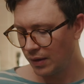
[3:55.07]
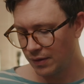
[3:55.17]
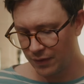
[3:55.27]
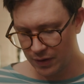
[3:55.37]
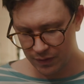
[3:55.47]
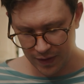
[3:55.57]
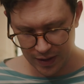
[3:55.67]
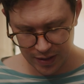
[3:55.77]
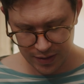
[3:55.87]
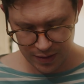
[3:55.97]
The
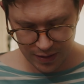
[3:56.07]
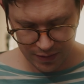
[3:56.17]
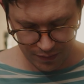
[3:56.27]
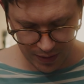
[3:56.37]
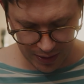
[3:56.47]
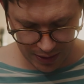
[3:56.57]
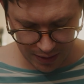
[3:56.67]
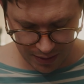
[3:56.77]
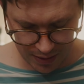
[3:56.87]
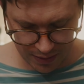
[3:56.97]
viewfinder is really
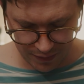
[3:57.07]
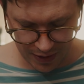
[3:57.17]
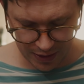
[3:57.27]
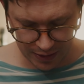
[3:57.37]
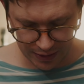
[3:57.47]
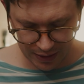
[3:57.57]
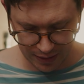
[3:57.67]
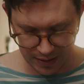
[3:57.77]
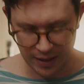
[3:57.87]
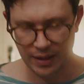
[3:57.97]
good. It's very
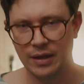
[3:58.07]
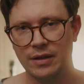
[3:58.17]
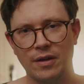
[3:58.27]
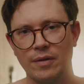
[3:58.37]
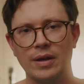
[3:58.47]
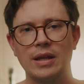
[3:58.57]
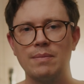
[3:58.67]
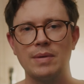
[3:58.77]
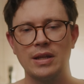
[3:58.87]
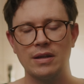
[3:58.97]
clear, like, you know, any
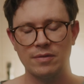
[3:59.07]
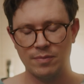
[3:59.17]
medium